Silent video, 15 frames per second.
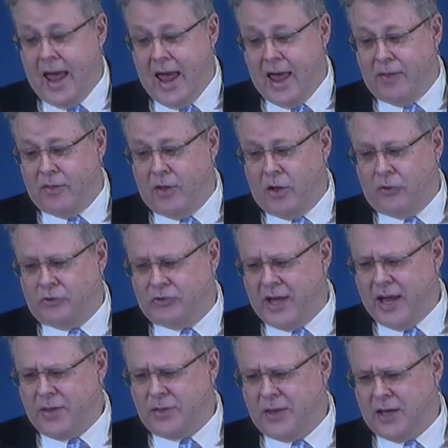And they'll
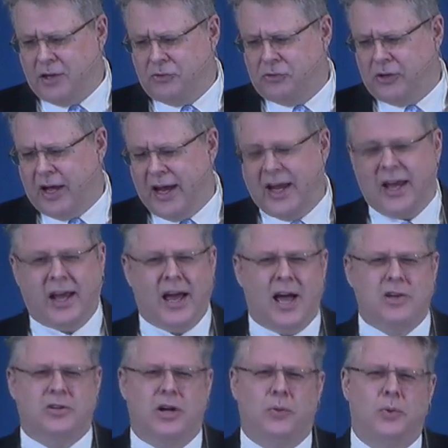say things like, gosh,